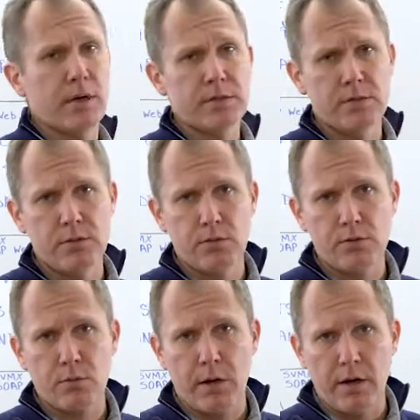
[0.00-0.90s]
buses
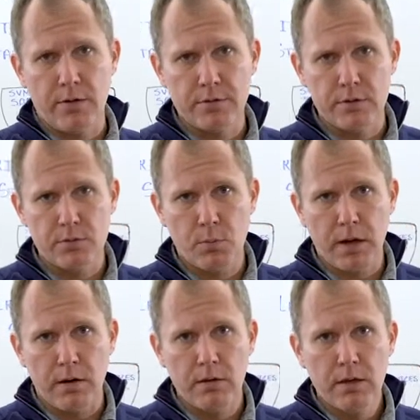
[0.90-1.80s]
used quite often as
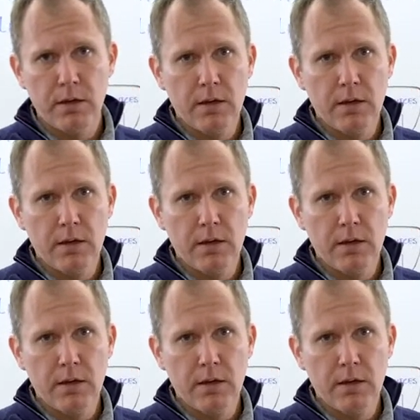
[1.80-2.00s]
well.